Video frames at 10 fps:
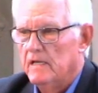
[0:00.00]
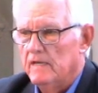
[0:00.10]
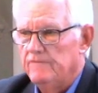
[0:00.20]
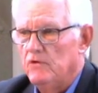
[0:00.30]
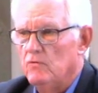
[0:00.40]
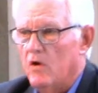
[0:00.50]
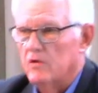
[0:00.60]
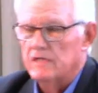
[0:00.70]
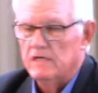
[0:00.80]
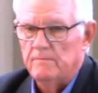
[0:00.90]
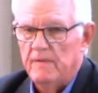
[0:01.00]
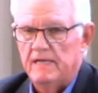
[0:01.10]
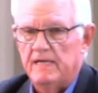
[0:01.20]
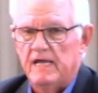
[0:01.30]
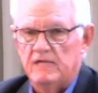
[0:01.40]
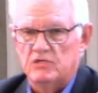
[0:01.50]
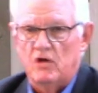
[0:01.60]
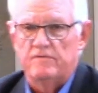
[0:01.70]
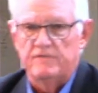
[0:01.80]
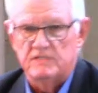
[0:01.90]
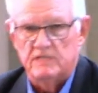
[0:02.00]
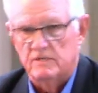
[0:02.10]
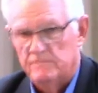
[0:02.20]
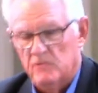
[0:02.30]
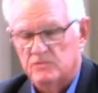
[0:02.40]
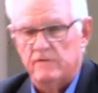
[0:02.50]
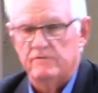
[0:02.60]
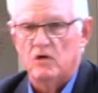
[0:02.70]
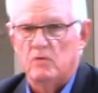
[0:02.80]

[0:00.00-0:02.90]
If you walked into my dad's office, and as most of you know,